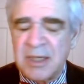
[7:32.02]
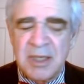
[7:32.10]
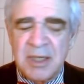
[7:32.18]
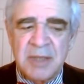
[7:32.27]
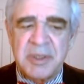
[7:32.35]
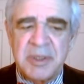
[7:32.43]

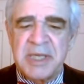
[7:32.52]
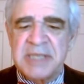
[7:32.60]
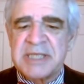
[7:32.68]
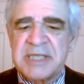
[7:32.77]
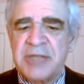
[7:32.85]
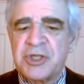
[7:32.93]

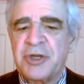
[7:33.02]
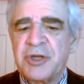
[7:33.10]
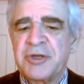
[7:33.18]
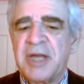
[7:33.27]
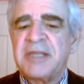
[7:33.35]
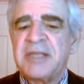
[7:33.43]
Essentially, your
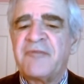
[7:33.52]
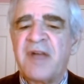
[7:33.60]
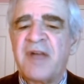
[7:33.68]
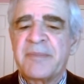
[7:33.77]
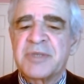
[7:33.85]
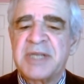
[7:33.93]

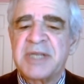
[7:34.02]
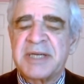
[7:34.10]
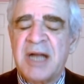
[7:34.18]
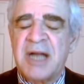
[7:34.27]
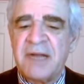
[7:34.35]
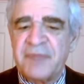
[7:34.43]
95%
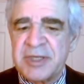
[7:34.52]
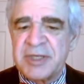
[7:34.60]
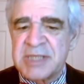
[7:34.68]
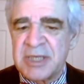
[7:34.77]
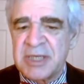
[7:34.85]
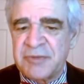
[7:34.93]

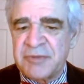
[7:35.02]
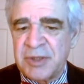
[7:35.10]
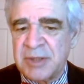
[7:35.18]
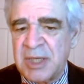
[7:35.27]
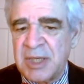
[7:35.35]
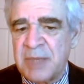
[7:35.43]
confidence
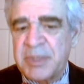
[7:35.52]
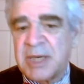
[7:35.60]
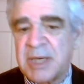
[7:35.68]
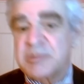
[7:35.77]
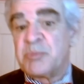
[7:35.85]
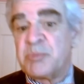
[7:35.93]
interval
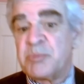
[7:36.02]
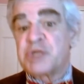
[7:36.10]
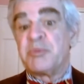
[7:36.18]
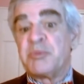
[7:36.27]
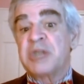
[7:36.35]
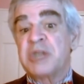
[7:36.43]
becomes much,
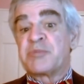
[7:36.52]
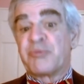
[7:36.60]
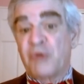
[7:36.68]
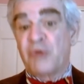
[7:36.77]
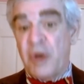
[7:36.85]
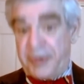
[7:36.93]
much
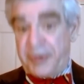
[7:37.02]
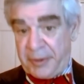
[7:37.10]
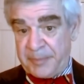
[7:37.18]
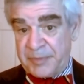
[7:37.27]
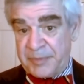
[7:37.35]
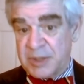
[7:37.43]
broader.
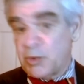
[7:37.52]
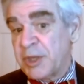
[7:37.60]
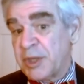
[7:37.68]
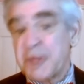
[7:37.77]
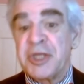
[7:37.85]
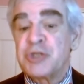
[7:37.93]
It's one of
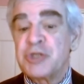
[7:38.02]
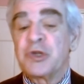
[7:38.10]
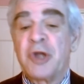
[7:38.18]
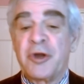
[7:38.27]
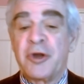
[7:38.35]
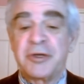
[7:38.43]
the things you
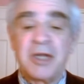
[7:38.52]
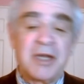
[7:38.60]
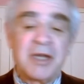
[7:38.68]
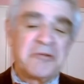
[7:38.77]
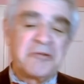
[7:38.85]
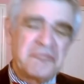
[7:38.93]
learn
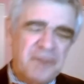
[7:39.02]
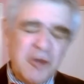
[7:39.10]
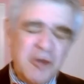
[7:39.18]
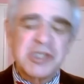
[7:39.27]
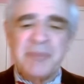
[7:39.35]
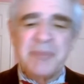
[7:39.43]

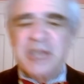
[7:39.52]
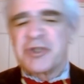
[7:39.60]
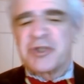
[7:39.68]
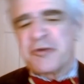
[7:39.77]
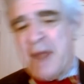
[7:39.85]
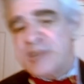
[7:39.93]
first semester
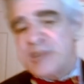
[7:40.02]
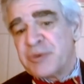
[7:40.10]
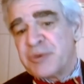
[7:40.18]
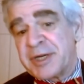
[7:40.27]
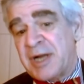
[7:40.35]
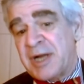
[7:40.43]

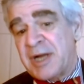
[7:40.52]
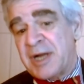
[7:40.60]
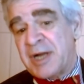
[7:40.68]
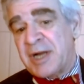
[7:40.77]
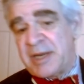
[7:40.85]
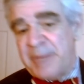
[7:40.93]
graduate
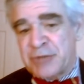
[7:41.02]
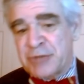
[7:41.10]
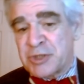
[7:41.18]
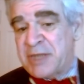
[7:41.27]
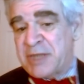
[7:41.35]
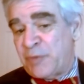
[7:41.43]

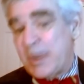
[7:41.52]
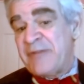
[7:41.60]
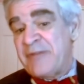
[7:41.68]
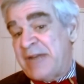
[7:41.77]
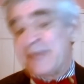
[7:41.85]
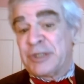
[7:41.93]
econometrics that we
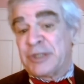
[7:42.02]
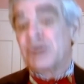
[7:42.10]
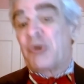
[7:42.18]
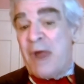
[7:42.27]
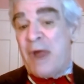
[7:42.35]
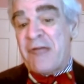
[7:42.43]
even have a little
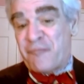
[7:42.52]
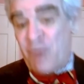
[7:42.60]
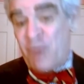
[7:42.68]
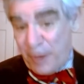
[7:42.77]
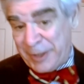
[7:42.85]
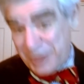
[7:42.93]
graph for
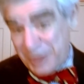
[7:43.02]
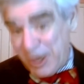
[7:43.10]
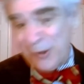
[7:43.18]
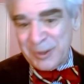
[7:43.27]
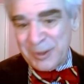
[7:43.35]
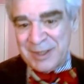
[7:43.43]
it, right. you
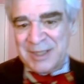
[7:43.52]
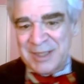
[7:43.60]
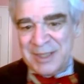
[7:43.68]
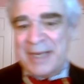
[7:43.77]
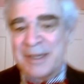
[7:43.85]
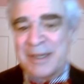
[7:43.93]
know?
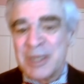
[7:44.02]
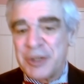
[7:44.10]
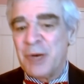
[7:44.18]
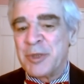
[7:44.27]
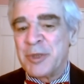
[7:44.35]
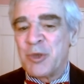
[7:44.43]
Like, you know,
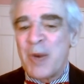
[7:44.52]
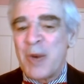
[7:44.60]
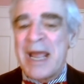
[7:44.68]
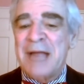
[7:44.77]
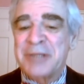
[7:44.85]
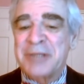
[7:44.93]
when you're way
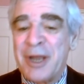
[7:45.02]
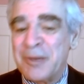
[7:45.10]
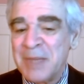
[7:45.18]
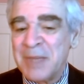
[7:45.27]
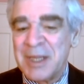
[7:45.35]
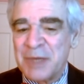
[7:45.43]
out there,
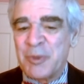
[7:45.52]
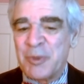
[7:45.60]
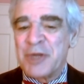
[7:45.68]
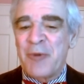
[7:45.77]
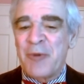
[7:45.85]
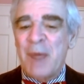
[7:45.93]
when
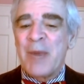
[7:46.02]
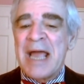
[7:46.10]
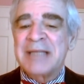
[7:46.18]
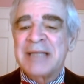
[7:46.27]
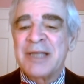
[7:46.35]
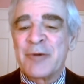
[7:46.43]
you're way
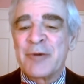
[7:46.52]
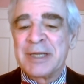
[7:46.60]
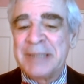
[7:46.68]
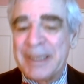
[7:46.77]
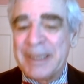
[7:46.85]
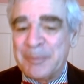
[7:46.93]
out there in a
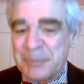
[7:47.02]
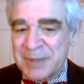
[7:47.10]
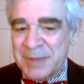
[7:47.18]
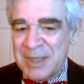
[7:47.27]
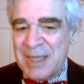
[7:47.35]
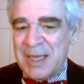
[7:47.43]
limb,
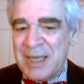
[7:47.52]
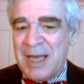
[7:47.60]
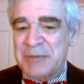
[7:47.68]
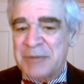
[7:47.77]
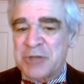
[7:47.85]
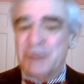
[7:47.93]
uh,
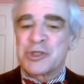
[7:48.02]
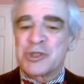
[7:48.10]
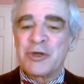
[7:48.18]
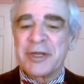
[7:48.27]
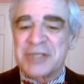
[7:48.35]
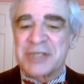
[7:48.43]
don't saw
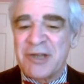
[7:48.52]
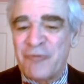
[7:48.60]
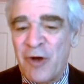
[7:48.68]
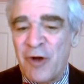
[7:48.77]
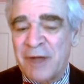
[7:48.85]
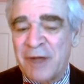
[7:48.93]
yourself
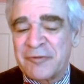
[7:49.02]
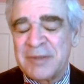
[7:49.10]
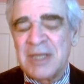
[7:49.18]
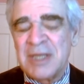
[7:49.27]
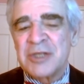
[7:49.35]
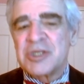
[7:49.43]
off. Mm-hmm.
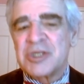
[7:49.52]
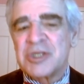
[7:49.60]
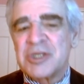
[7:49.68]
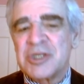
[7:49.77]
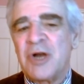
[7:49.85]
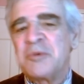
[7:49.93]
So,
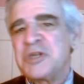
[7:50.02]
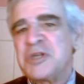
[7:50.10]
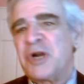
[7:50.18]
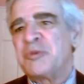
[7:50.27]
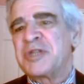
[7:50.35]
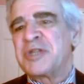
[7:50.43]
you
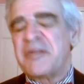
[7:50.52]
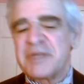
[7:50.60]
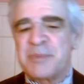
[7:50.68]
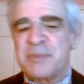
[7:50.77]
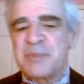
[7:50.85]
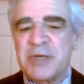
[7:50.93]
know, the difference
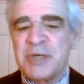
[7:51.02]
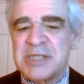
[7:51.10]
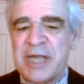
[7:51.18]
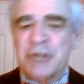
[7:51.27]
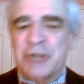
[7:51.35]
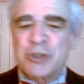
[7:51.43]
between
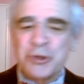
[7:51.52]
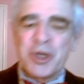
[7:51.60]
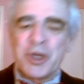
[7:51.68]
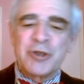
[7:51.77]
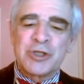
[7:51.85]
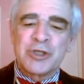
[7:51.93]
saying two
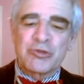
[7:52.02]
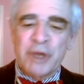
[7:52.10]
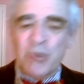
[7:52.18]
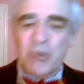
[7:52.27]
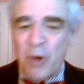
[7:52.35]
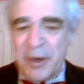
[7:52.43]
thirds and three
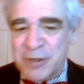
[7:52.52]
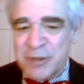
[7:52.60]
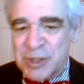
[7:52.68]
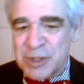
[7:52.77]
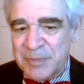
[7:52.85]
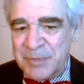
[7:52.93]
quarters
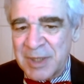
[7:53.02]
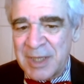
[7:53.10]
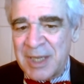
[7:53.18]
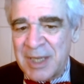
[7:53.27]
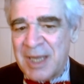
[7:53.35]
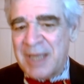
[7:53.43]

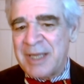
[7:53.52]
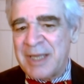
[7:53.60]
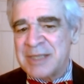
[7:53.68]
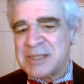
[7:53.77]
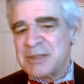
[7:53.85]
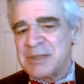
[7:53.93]
uh, is
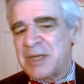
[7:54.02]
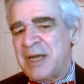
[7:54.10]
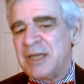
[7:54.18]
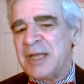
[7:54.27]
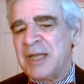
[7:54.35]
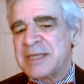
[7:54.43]
kind of
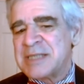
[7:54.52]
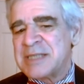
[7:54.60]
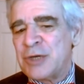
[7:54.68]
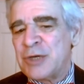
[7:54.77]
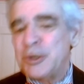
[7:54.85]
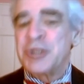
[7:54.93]
like saying, who do you think